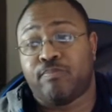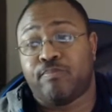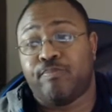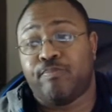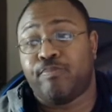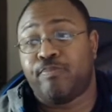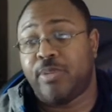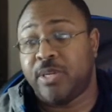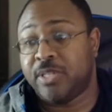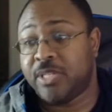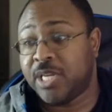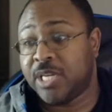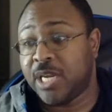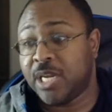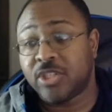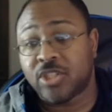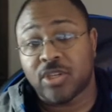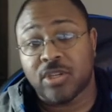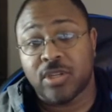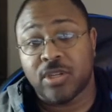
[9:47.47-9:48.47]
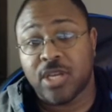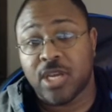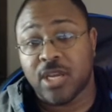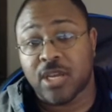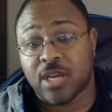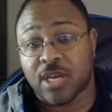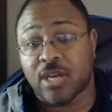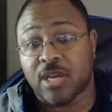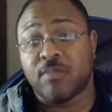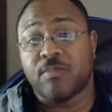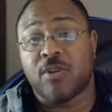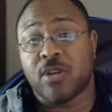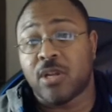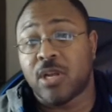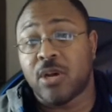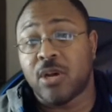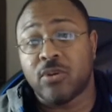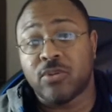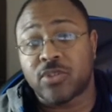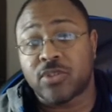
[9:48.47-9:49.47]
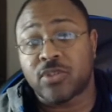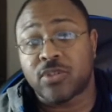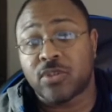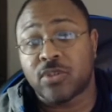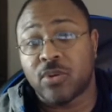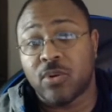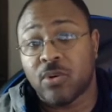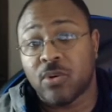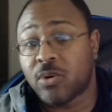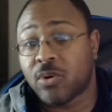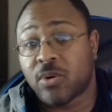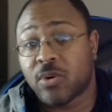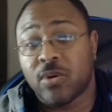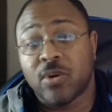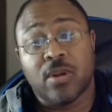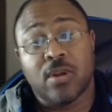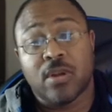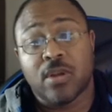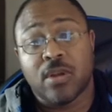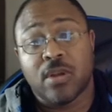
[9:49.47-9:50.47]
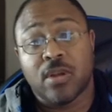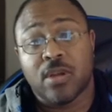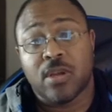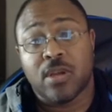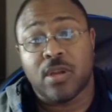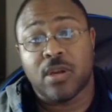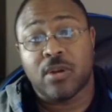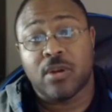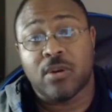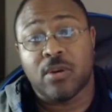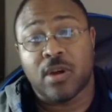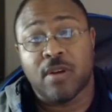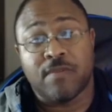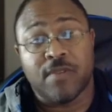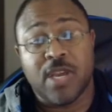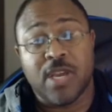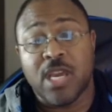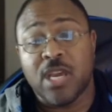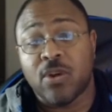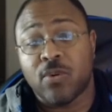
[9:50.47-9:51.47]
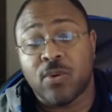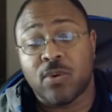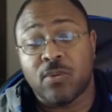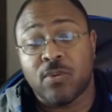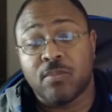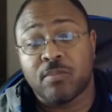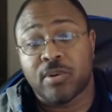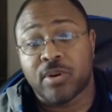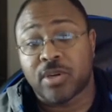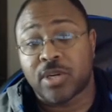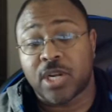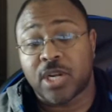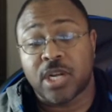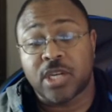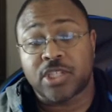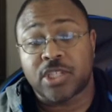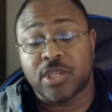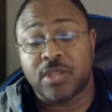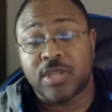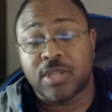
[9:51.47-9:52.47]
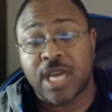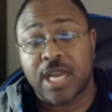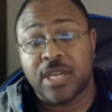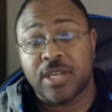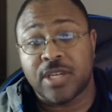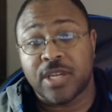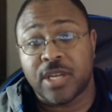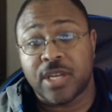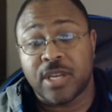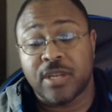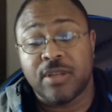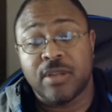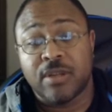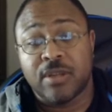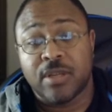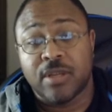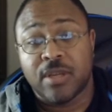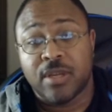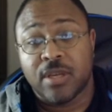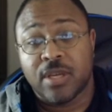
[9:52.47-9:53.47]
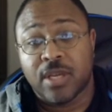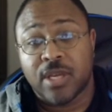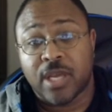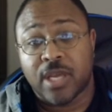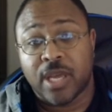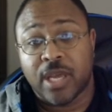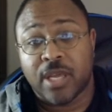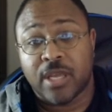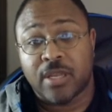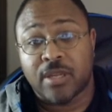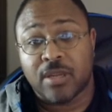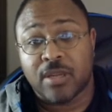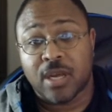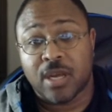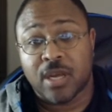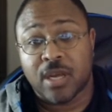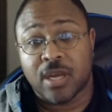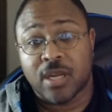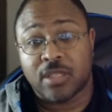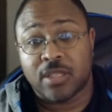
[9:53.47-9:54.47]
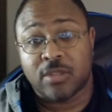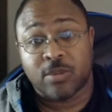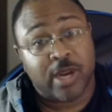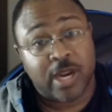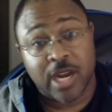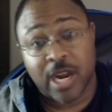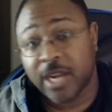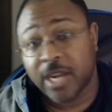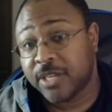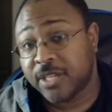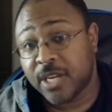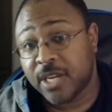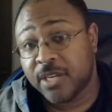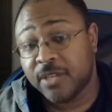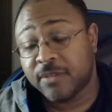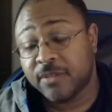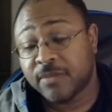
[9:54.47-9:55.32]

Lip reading: potentially come close or, you know, of equal production that he did in 2019?